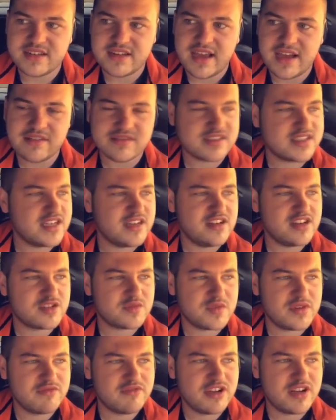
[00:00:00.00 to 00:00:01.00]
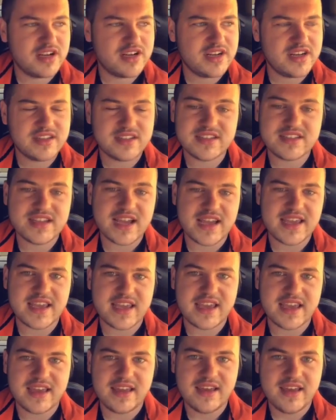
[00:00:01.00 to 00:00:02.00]
how serious we really need to take
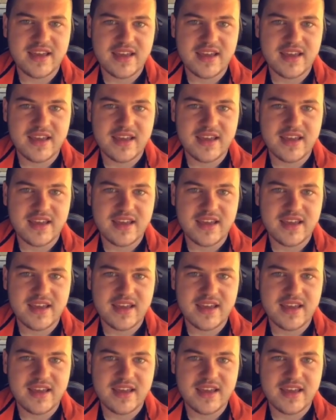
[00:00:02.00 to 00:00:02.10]
it